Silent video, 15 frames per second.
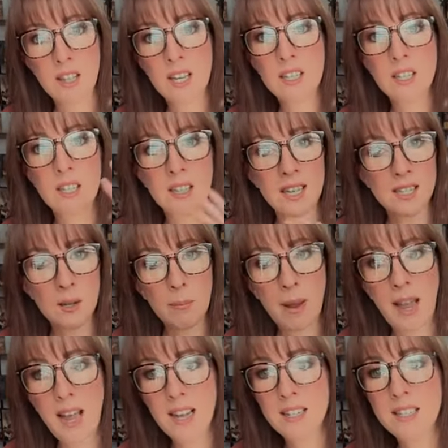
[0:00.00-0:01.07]
that's a, that's a
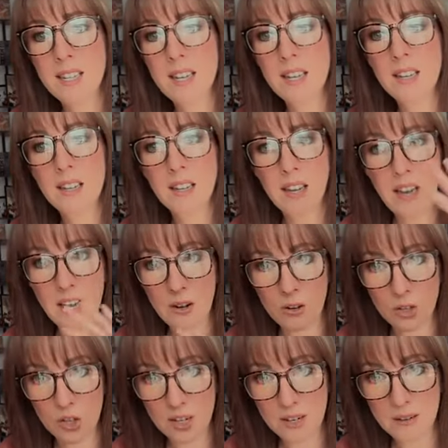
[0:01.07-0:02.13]
passing
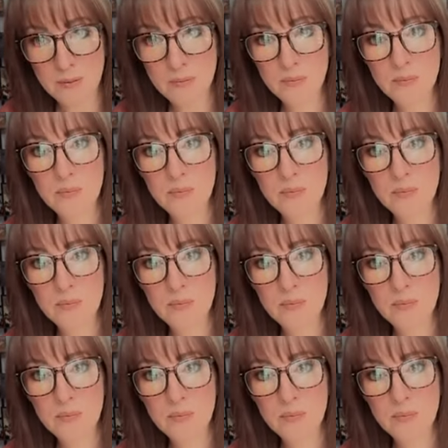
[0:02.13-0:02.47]
energy.